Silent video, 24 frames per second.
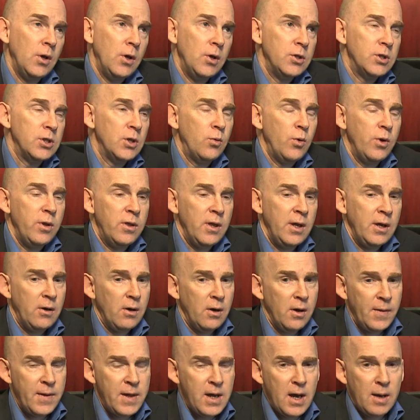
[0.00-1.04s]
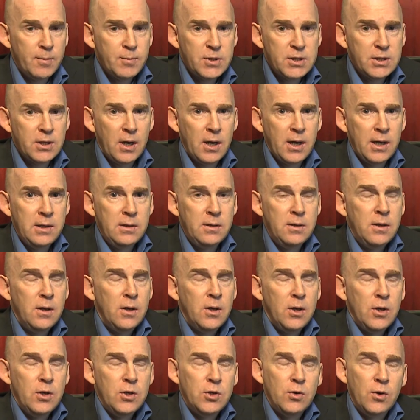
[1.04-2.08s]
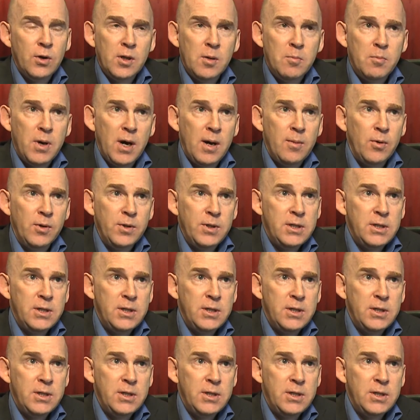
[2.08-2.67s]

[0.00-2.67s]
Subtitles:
So we think on the upside, during the bubble,